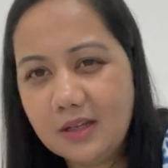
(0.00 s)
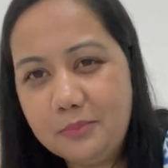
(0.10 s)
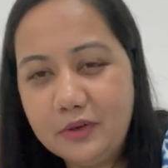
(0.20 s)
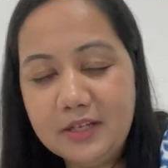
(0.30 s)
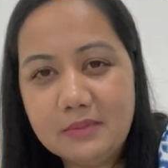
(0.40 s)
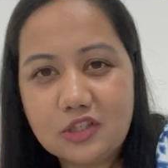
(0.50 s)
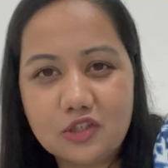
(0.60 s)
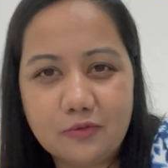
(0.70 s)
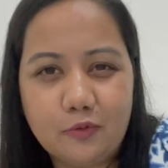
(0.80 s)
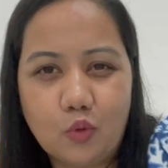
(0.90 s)
pretty much
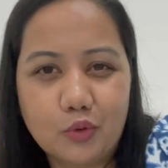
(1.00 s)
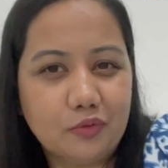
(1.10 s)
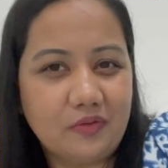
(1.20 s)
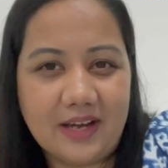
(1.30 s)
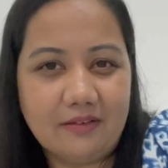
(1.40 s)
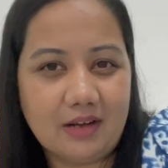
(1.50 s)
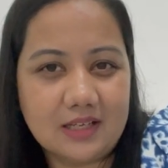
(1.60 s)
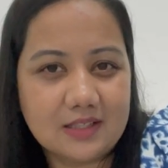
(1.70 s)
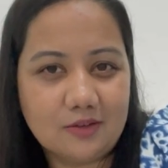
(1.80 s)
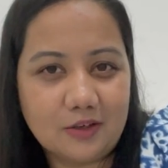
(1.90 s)
4 to 5
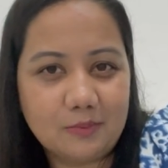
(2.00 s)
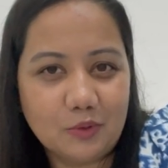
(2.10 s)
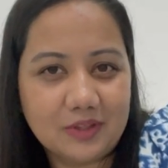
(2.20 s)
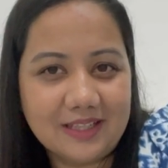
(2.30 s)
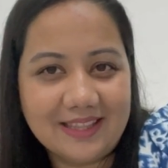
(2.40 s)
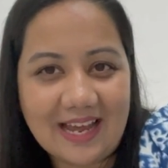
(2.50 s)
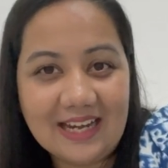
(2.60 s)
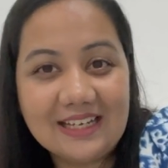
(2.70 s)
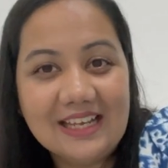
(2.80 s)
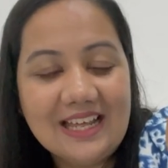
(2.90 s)
hours, not more than
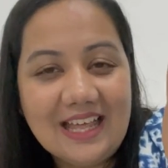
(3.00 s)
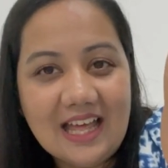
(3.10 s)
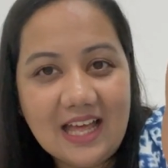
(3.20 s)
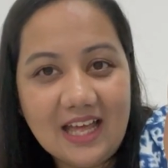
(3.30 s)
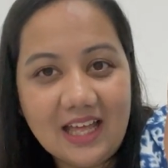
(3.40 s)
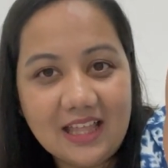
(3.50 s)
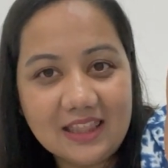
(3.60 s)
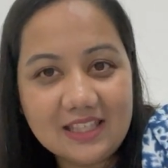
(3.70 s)
that. And